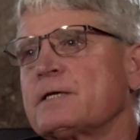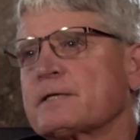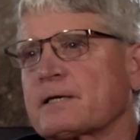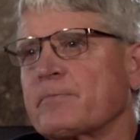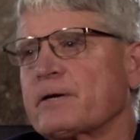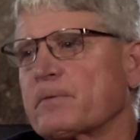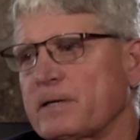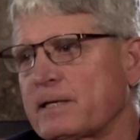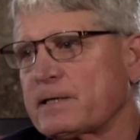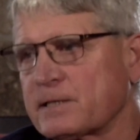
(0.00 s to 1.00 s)
to come here,
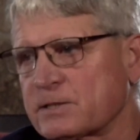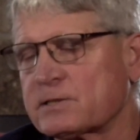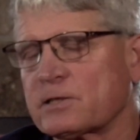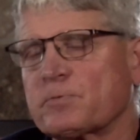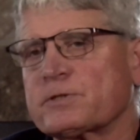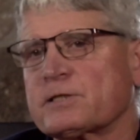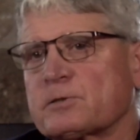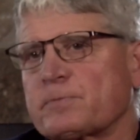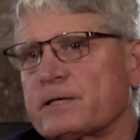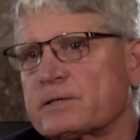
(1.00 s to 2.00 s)
but they can still
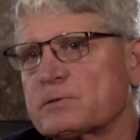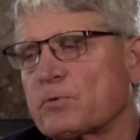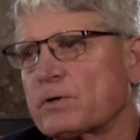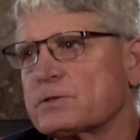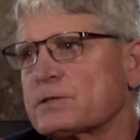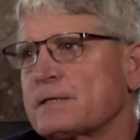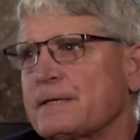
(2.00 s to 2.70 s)
participate in sports.